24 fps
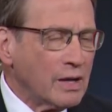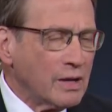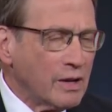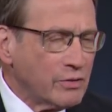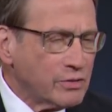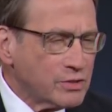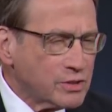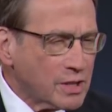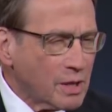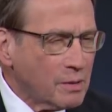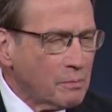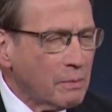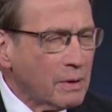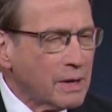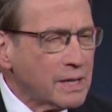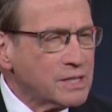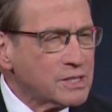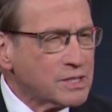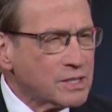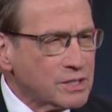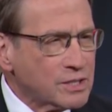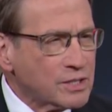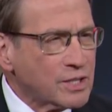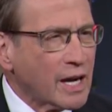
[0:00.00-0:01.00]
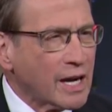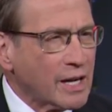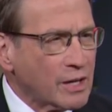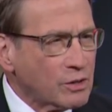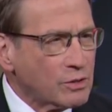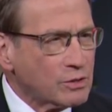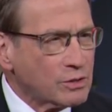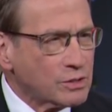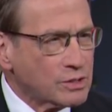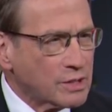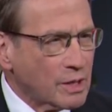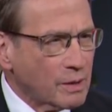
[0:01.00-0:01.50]
If somebody's
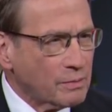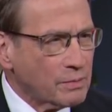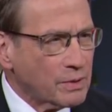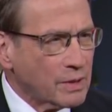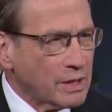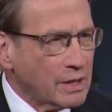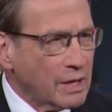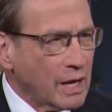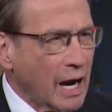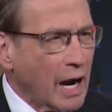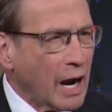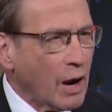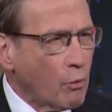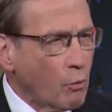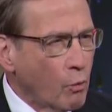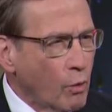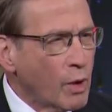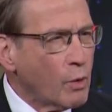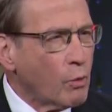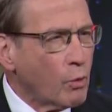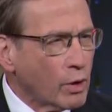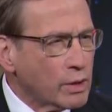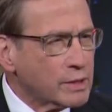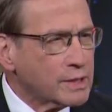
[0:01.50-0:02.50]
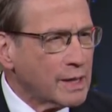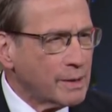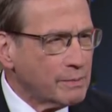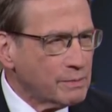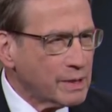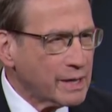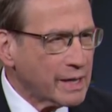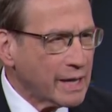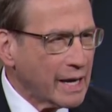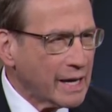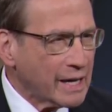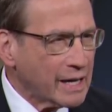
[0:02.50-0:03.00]
entitled to something, we want them
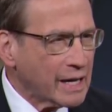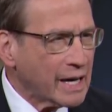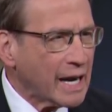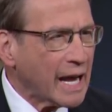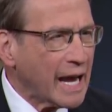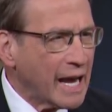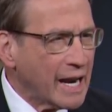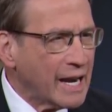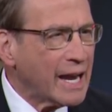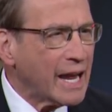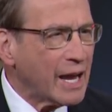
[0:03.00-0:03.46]
to get it, and